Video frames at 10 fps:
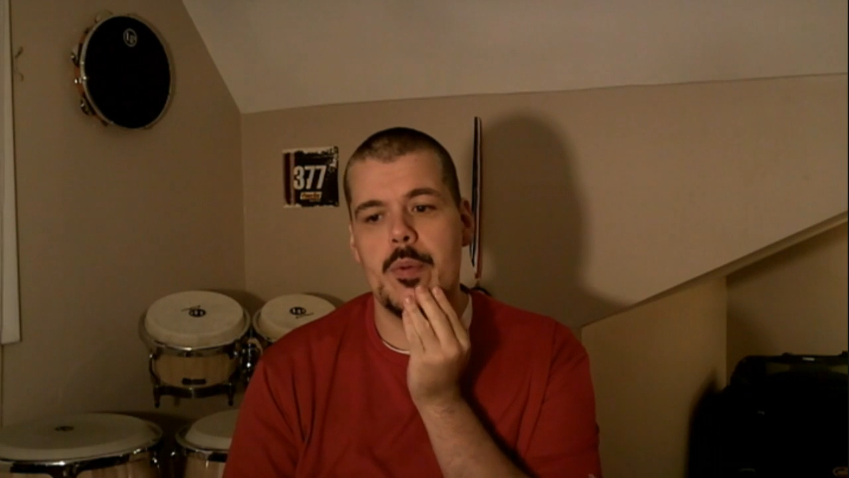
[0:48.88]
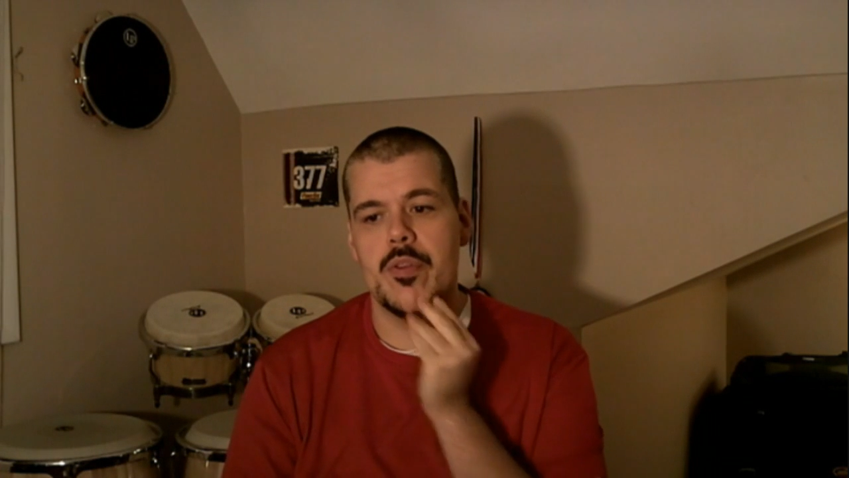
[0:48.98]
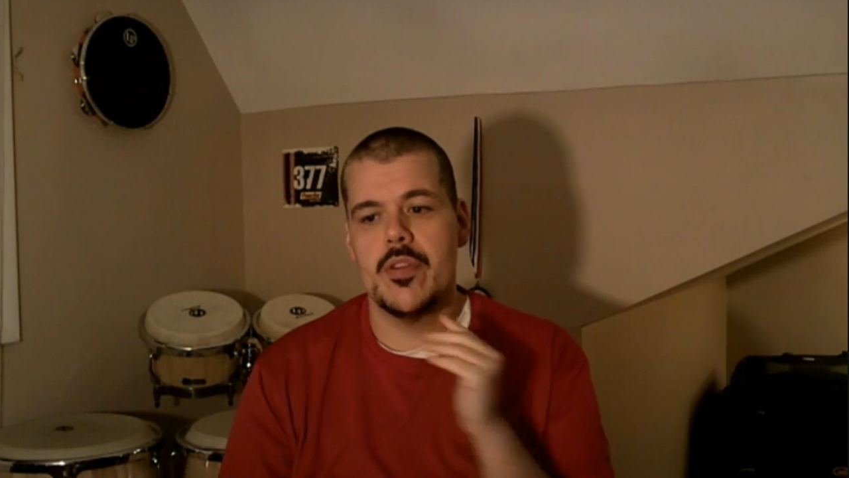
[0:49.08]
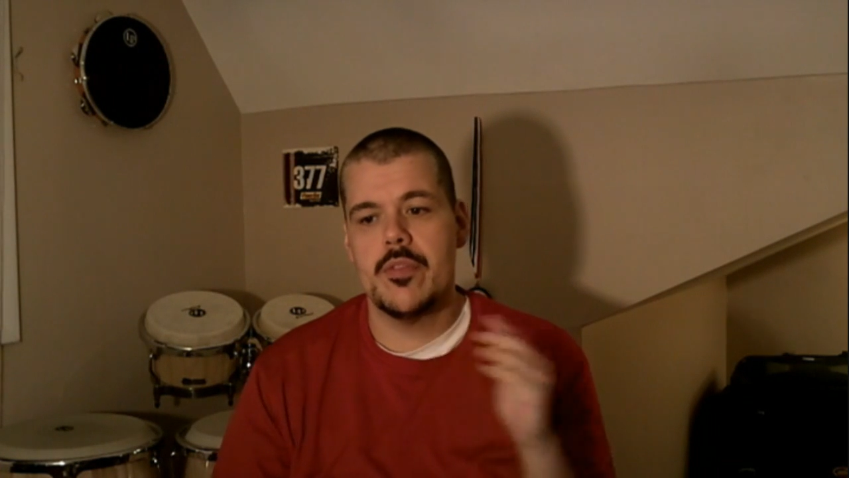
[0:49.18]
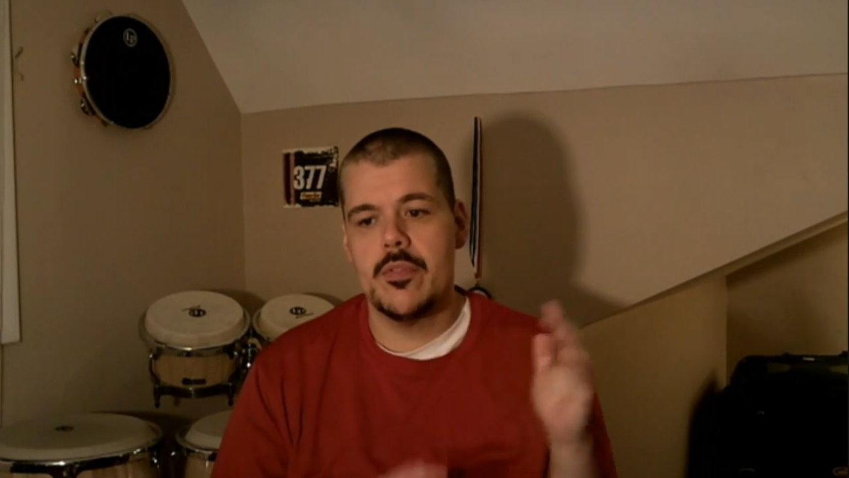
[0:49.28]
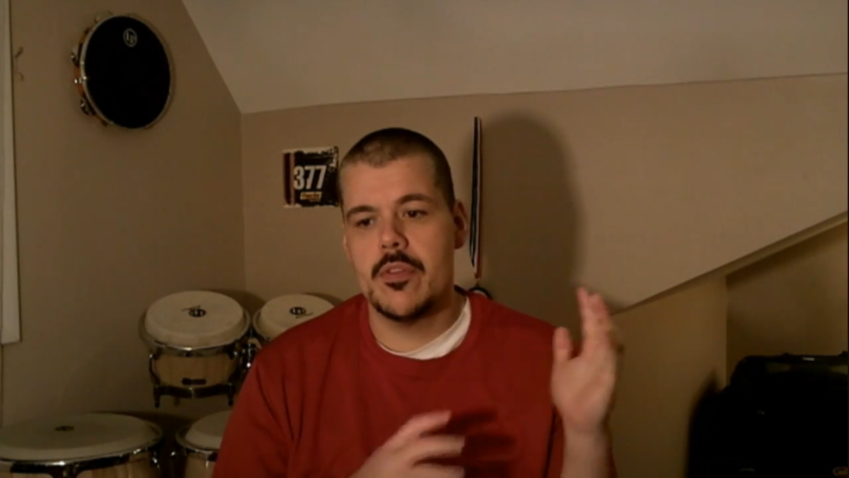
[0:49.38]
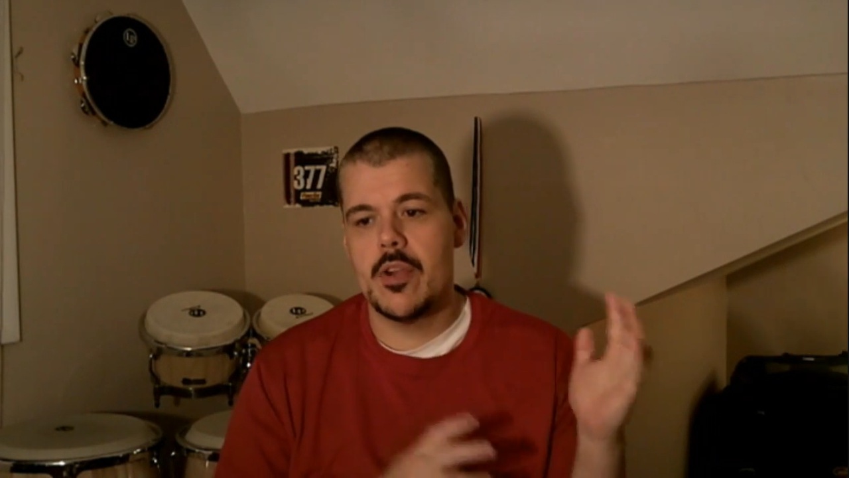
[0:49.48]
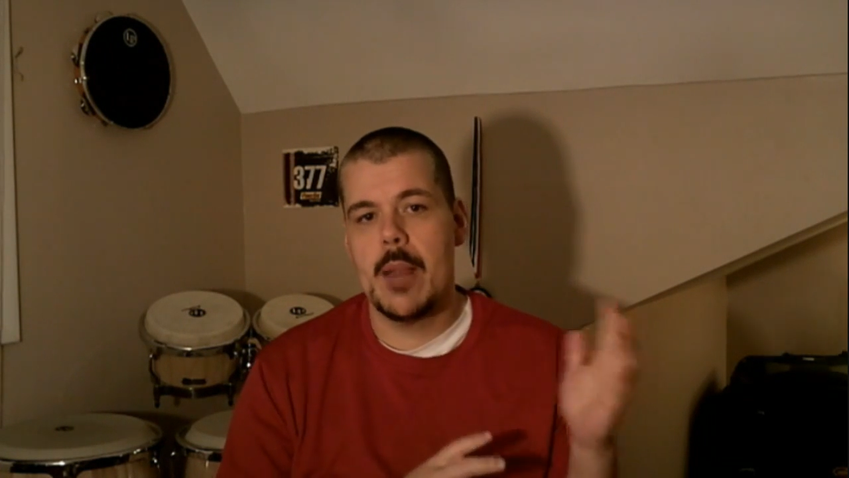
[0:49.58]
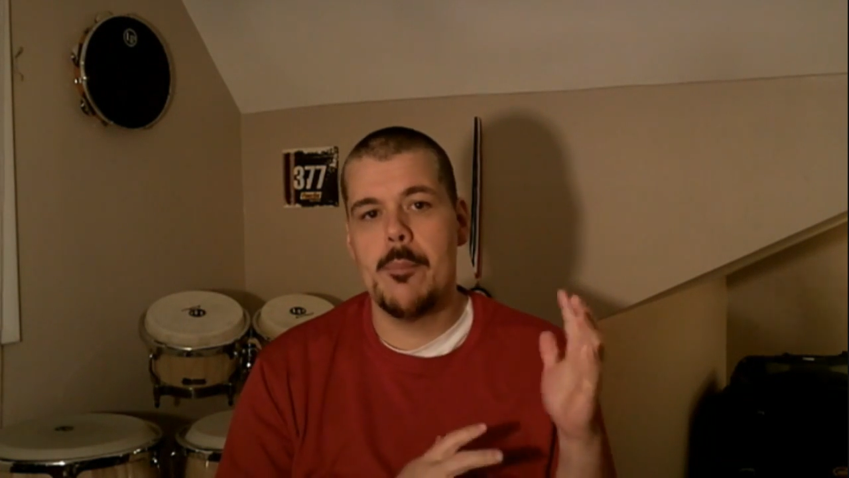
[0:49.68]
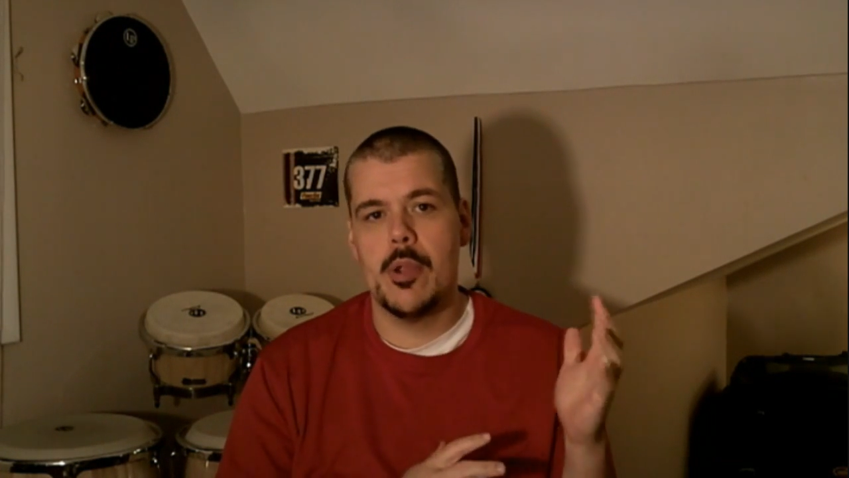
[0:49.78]
it was a
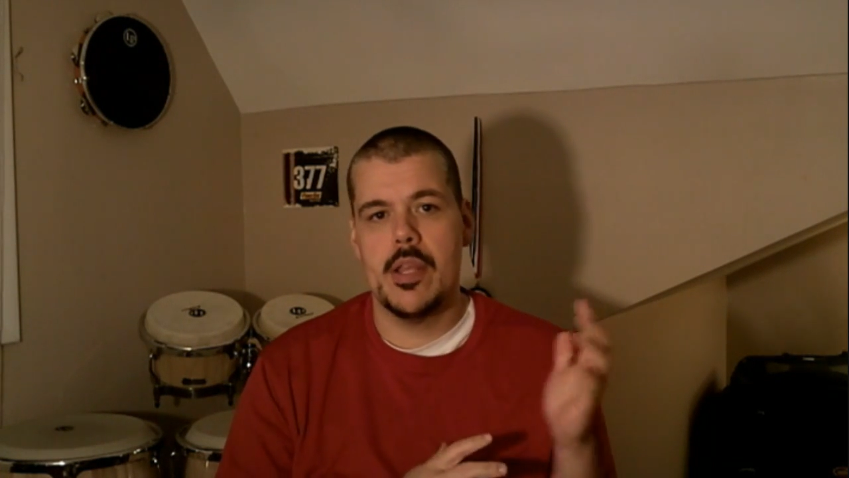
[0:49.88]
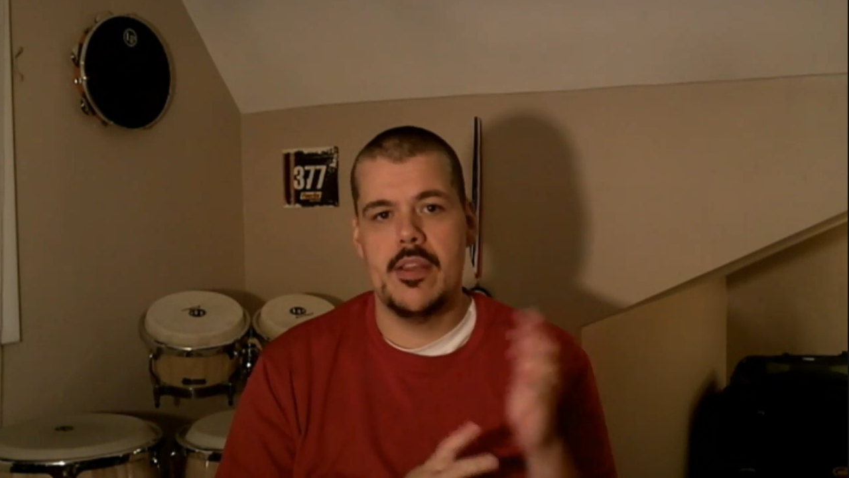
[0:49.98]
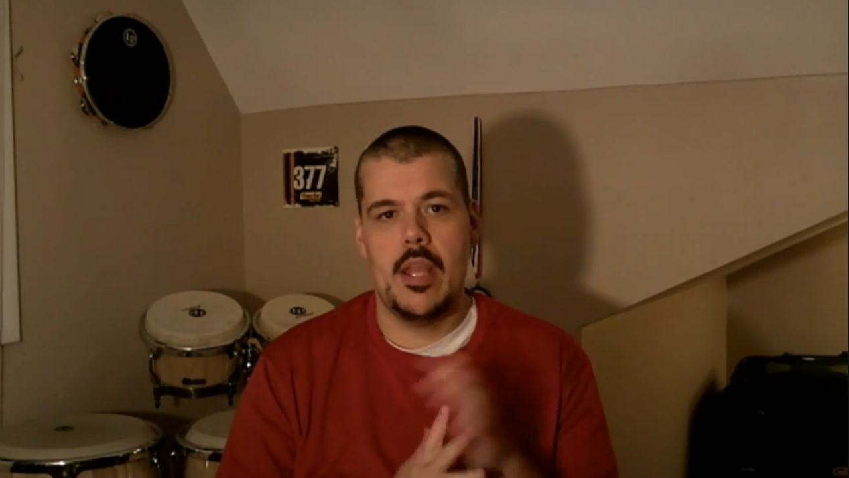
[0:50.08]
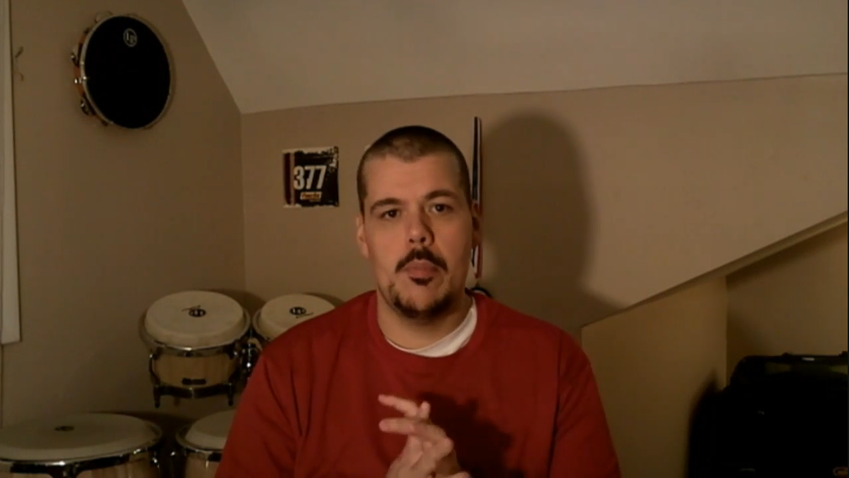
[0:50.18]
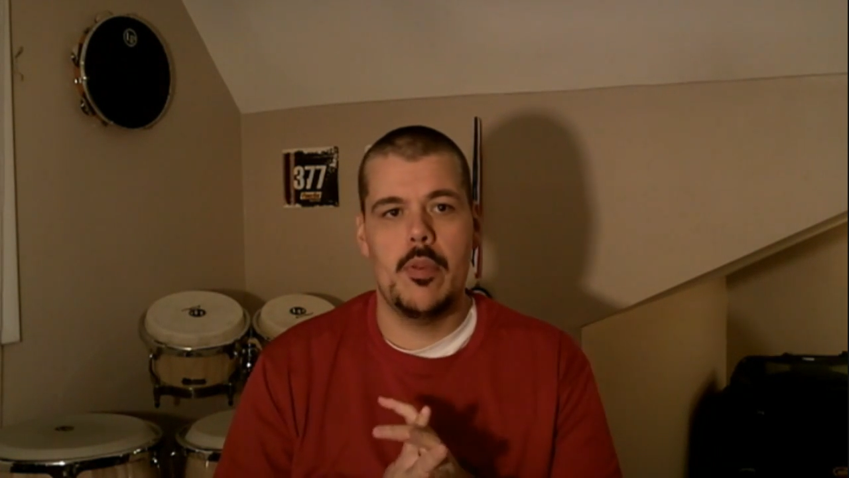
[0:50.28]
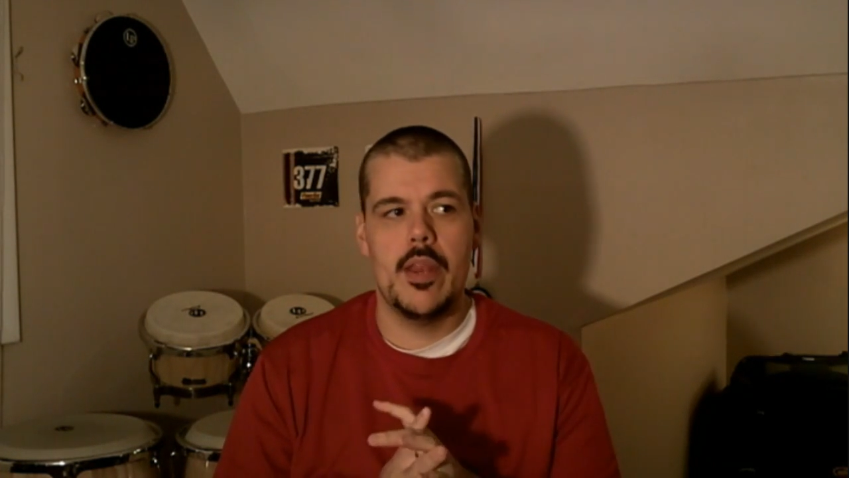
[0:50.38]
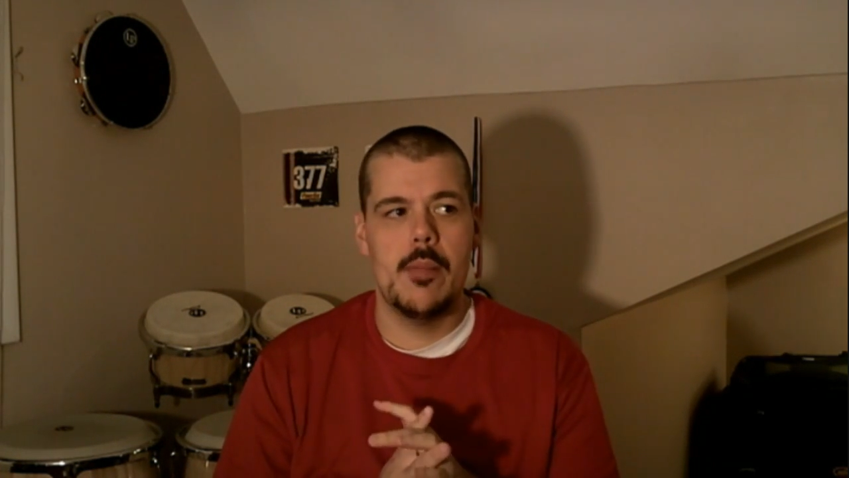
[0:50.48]
scrapbooking table